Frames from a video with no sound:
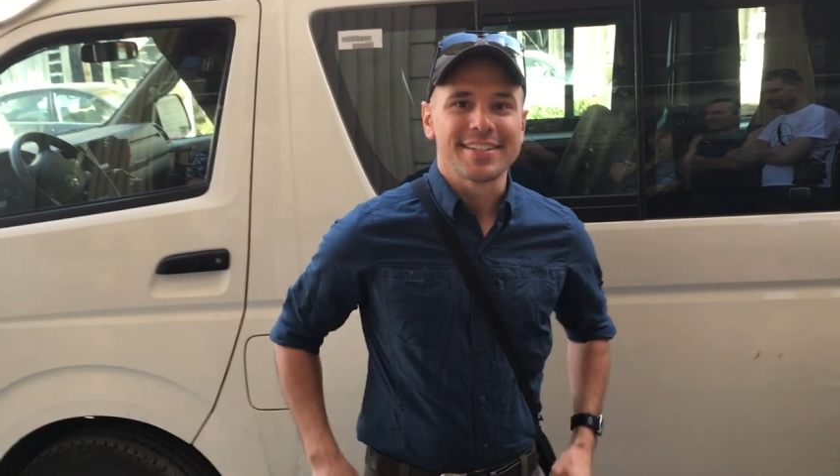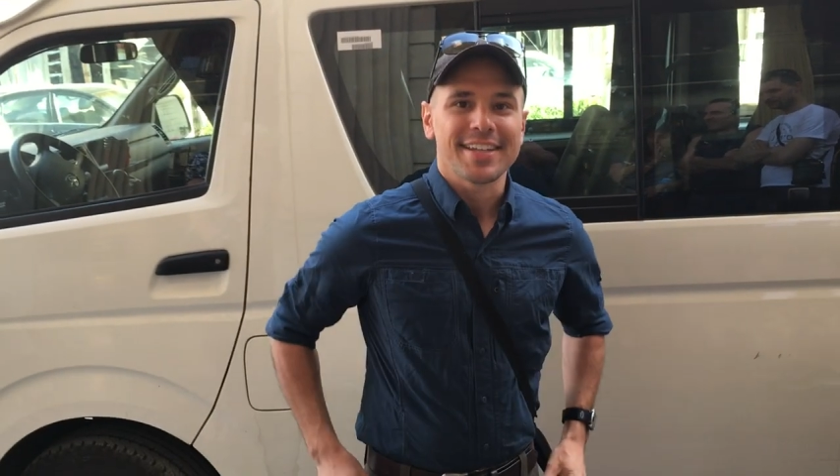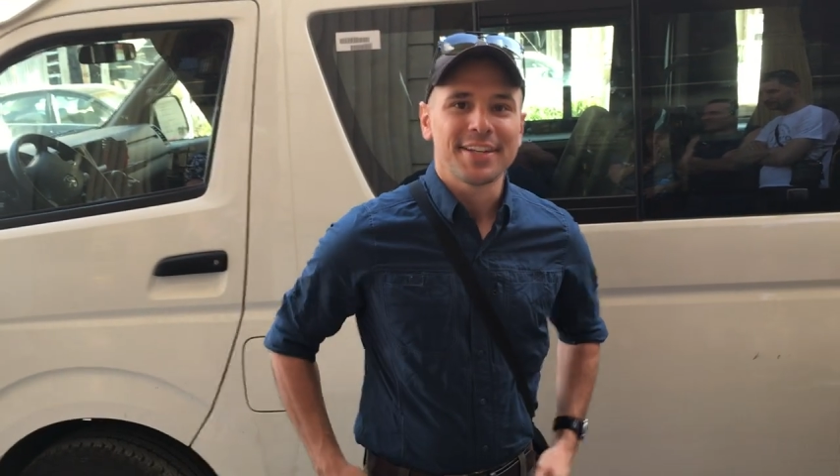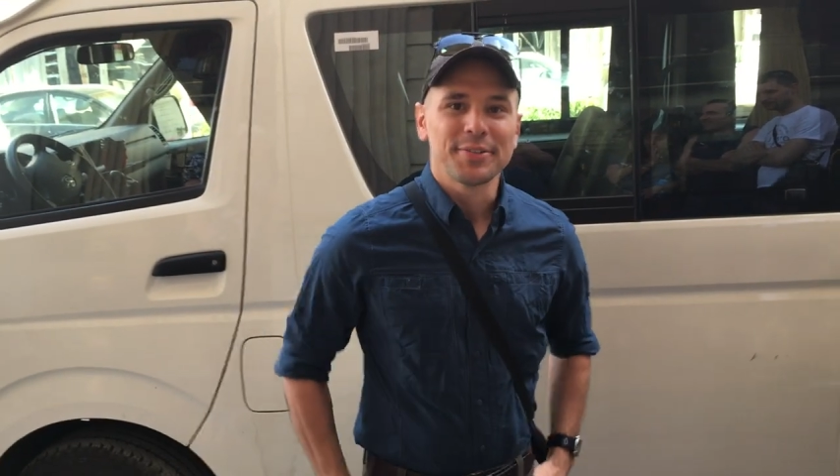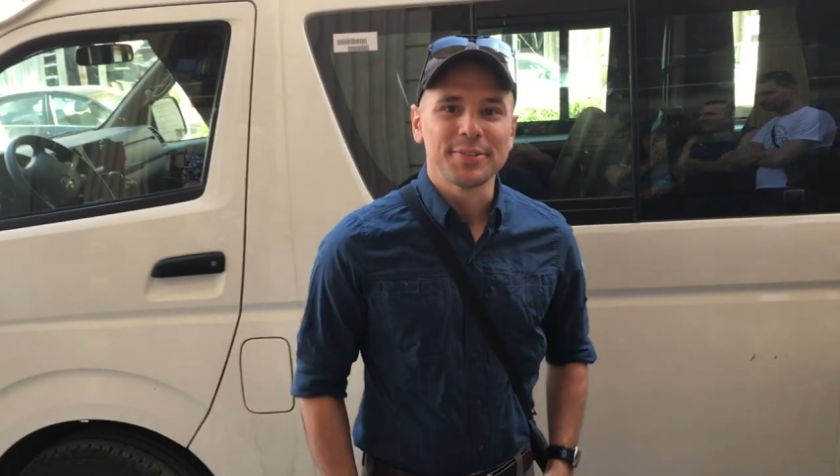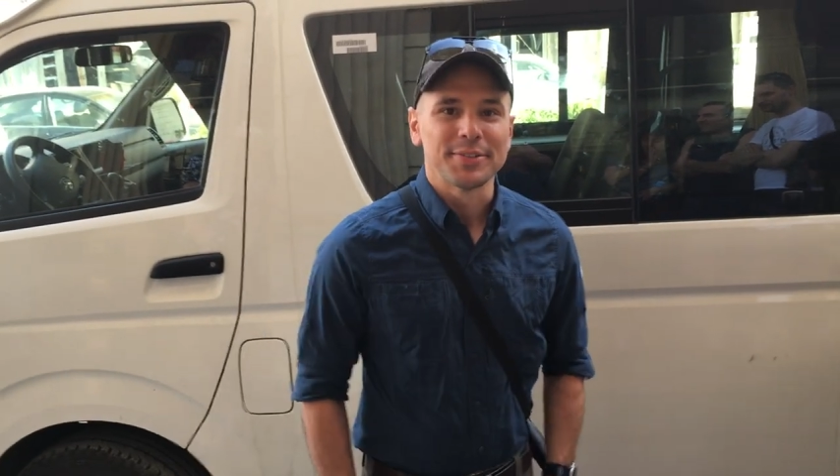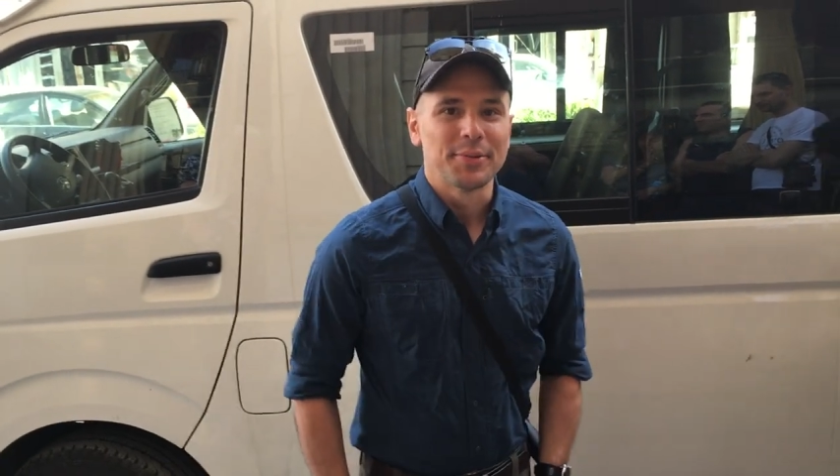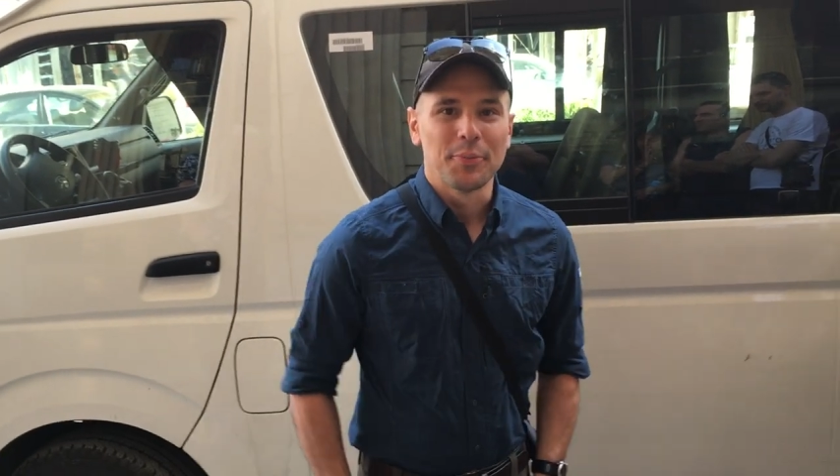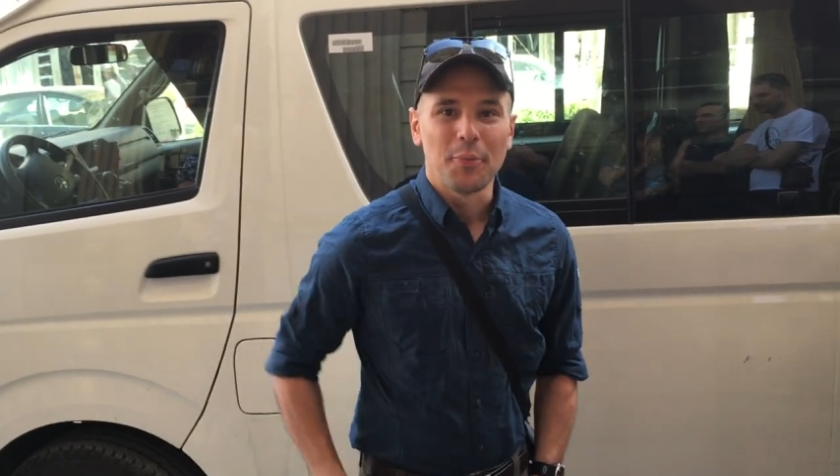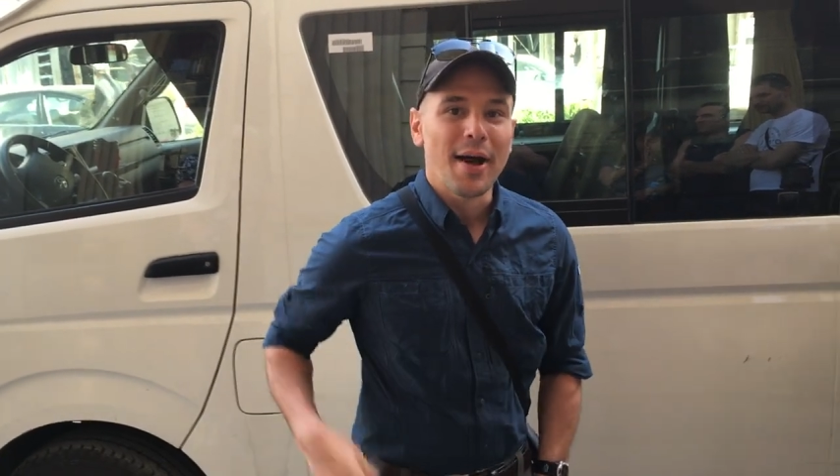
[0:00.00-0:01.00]
I don't,
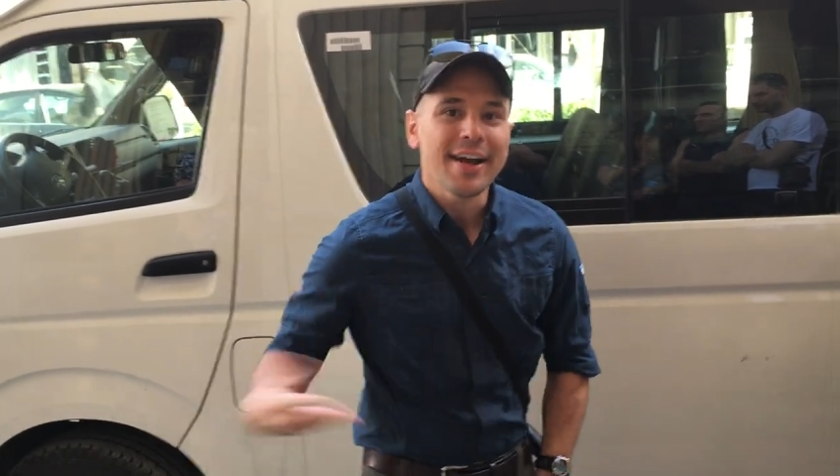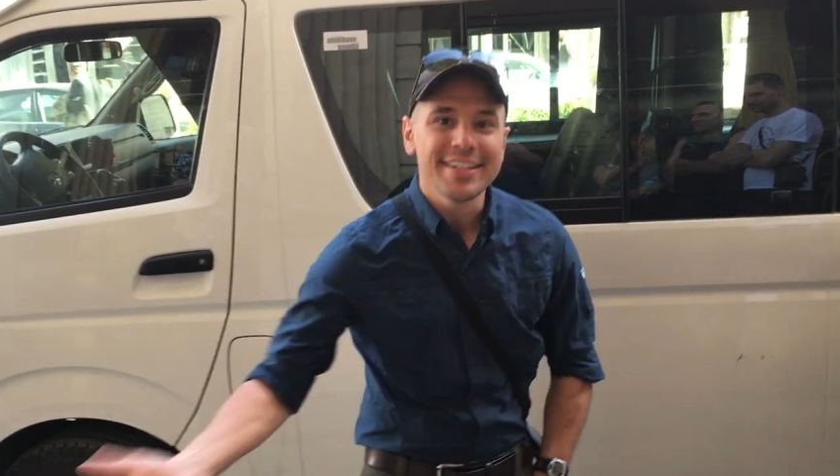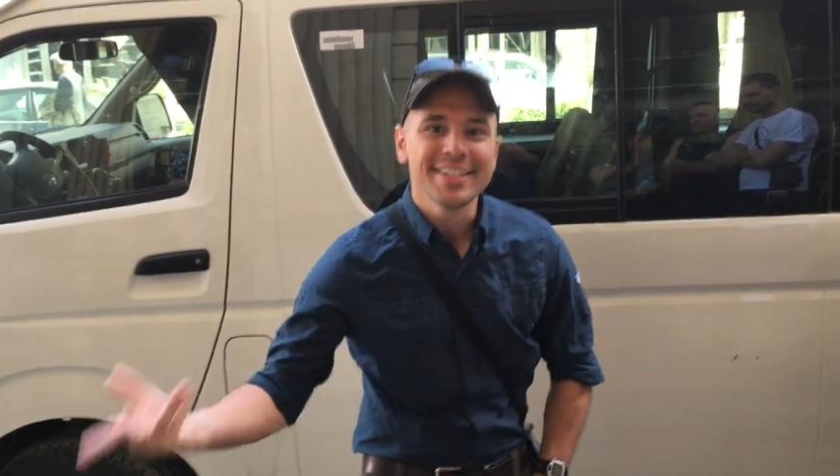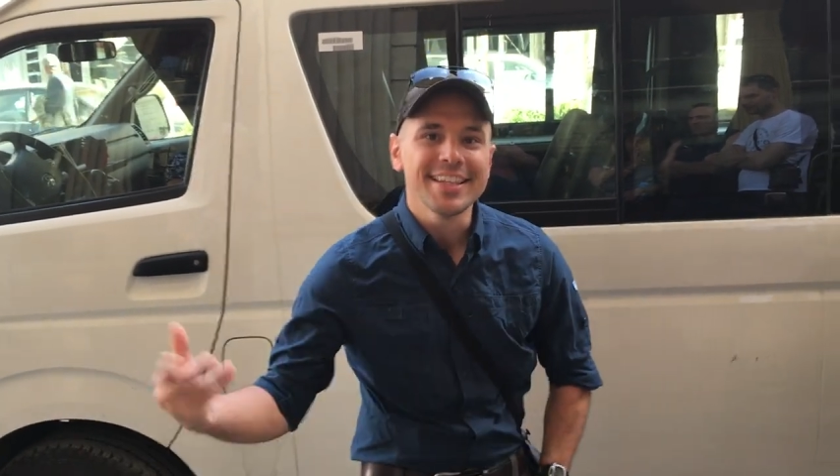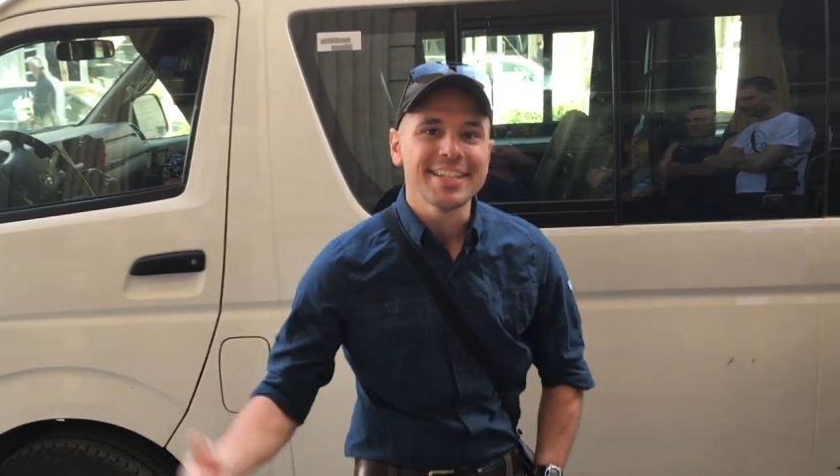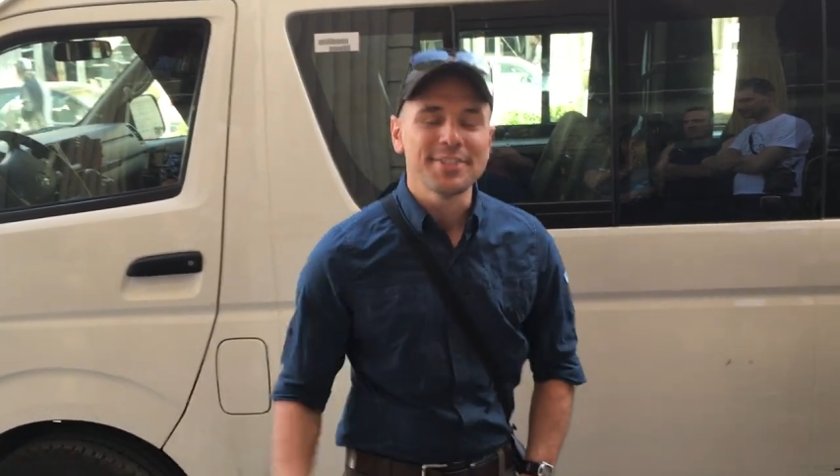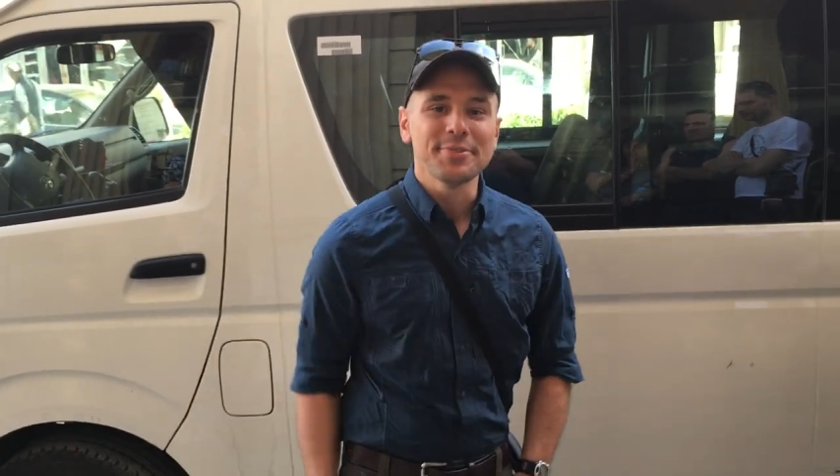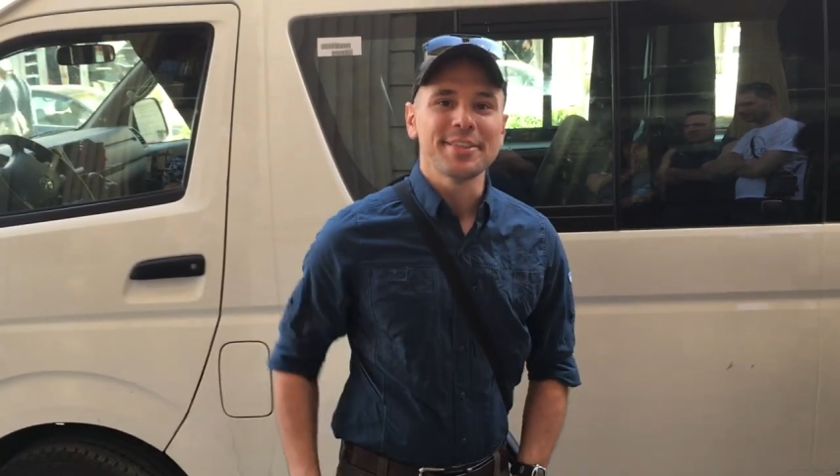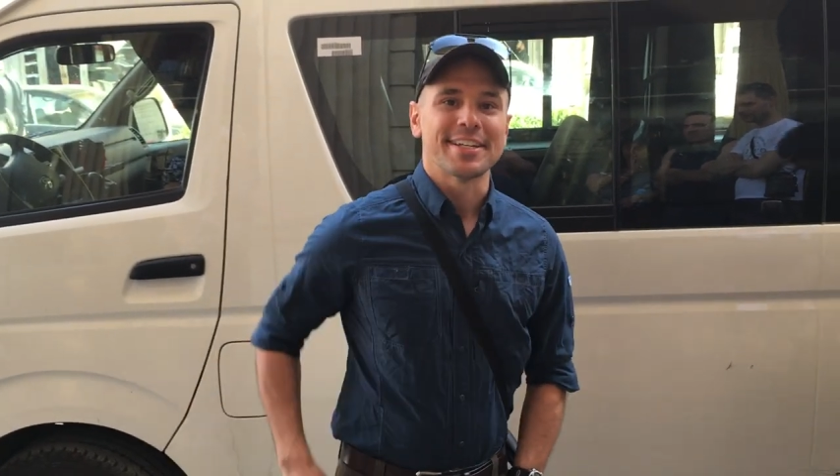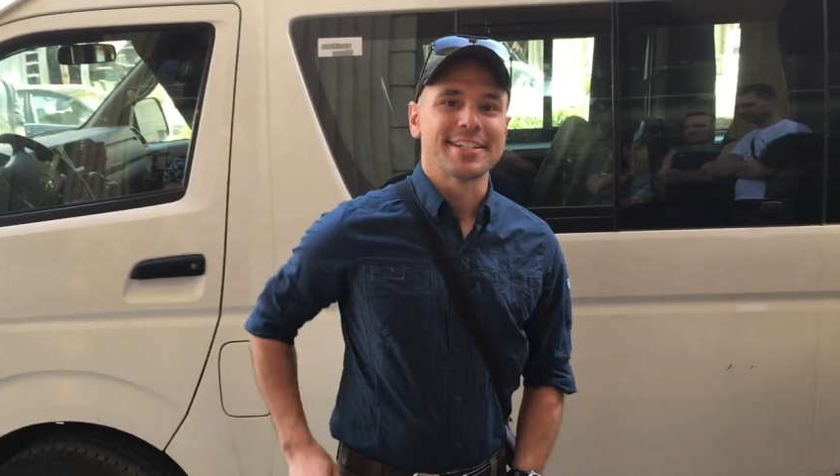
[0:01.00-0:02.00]
why didn't they do
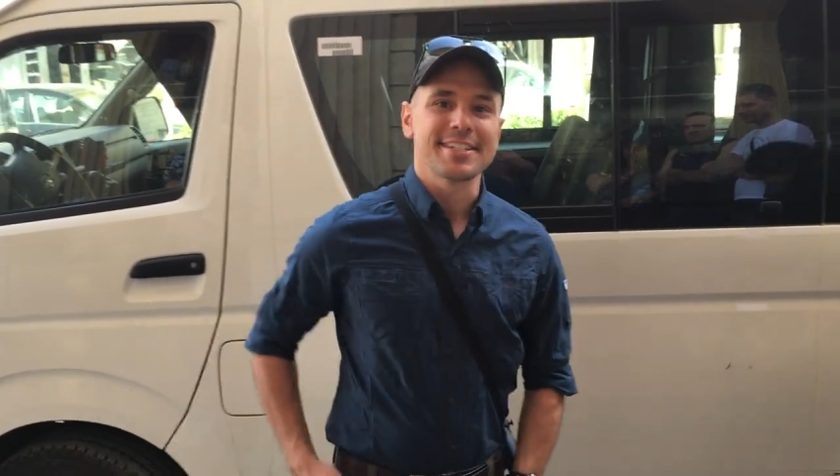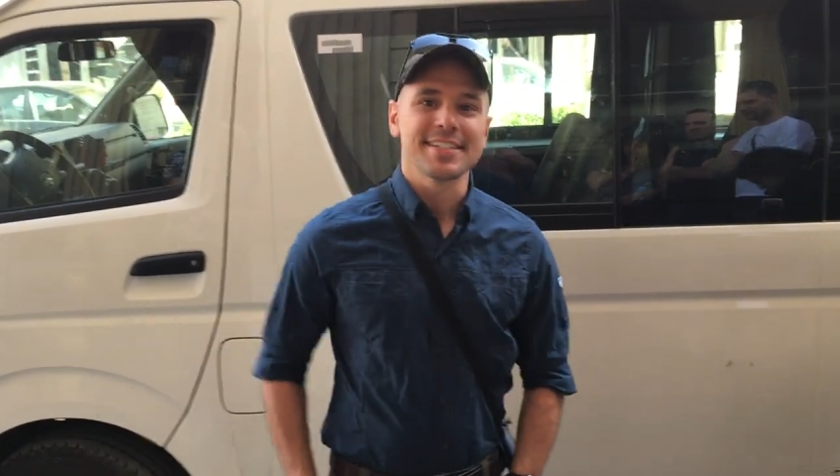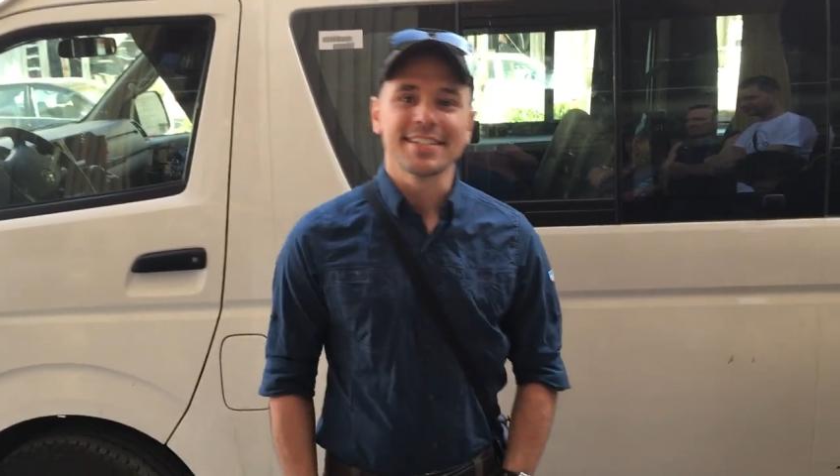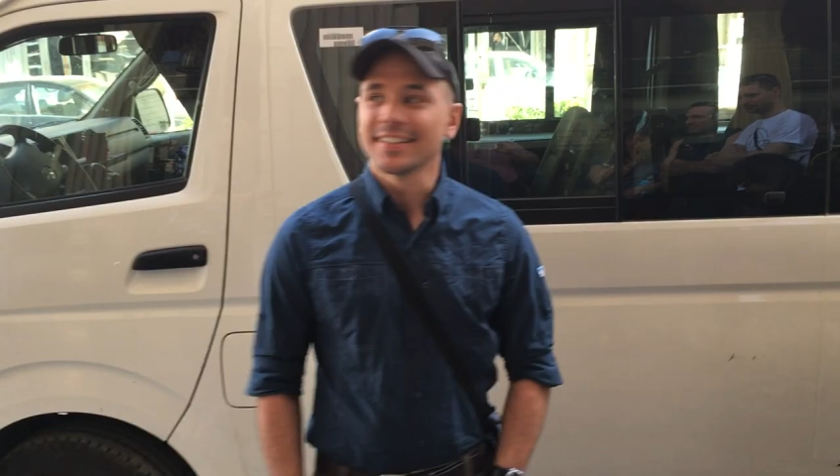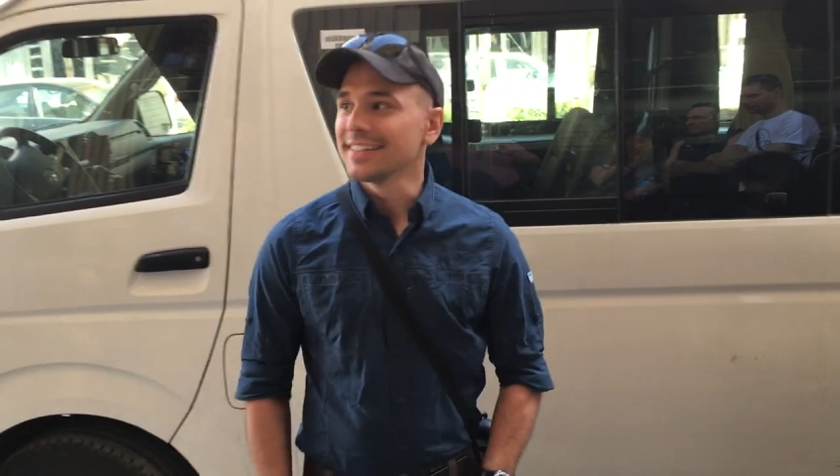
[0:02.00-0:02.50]
this?